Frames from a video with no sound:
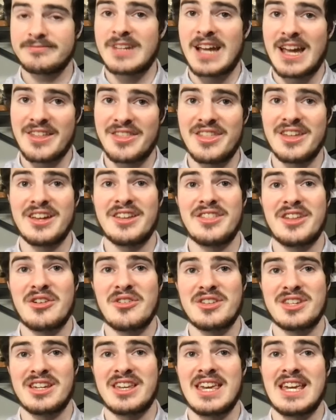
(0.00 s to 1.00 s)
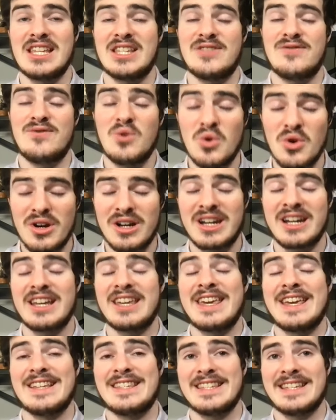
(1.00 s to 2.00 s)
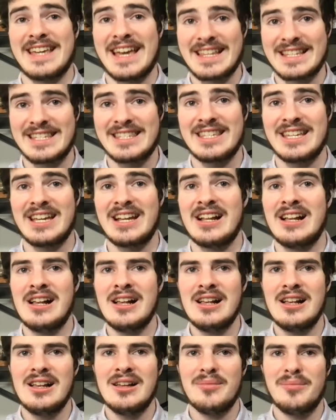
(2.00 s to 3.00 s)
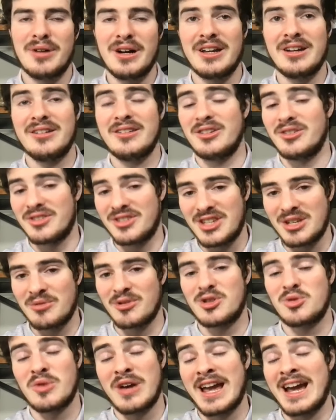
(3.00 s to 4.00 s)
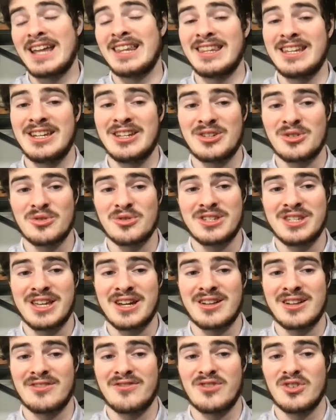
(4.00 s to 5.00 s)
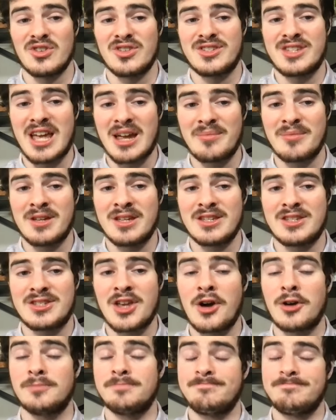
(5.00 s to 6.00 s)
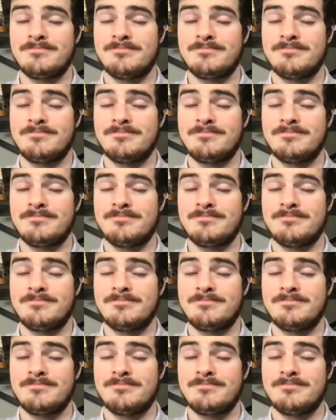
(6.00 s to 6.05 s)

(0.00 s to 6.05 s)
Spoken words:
I think there is a case for it and a case against it, but you'll see which way I lean towards the end of the first segment. So